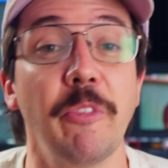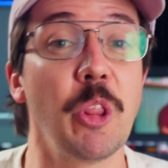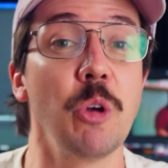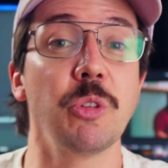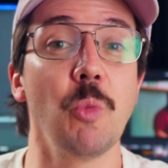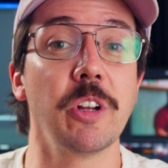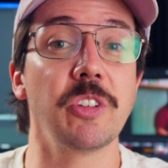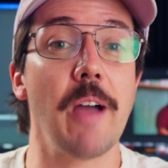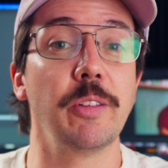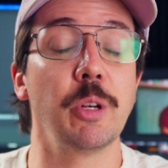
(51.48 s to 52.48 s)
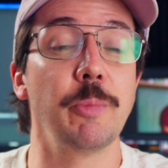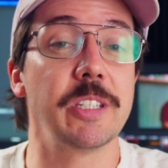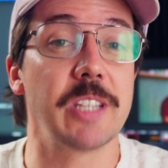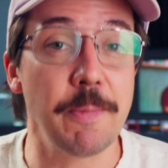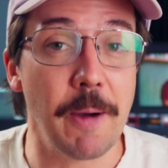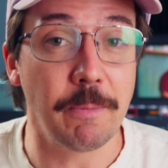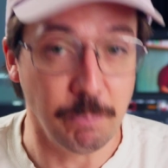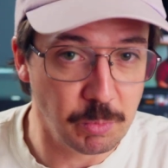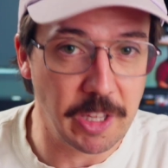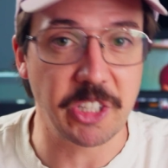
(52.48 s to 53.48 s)
For those who want to dive a little bit deeper,
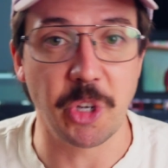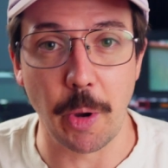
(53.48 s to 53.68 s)
let's do